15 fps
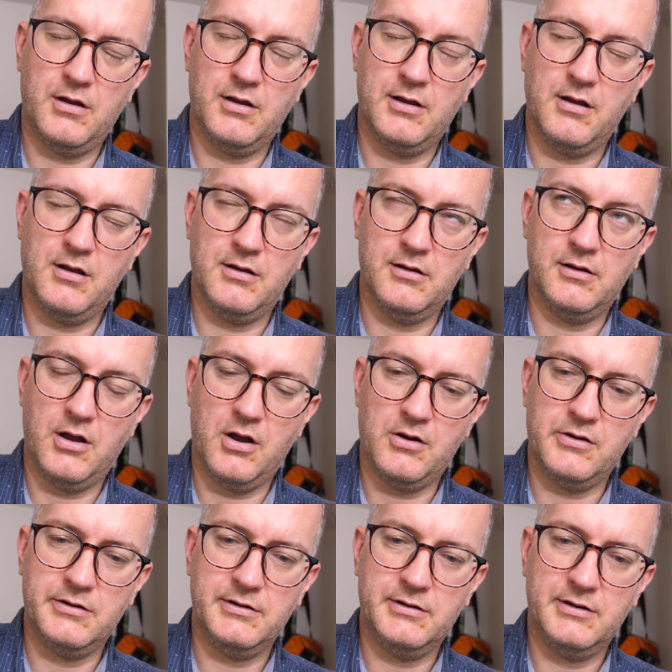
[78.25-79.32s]

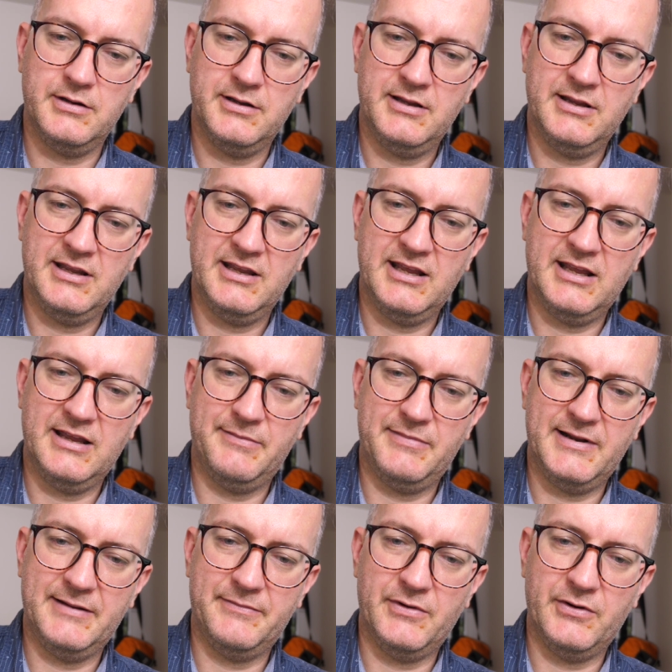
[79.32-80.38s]
on,
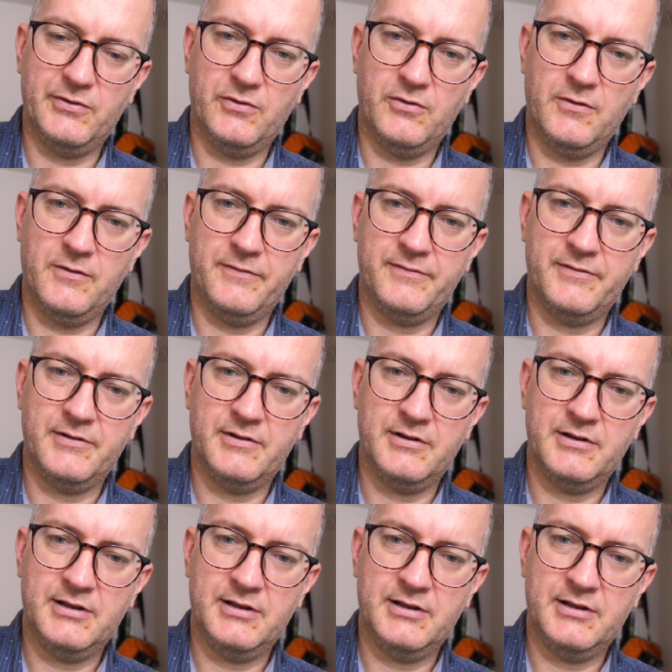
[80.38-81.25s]
airplane mode off.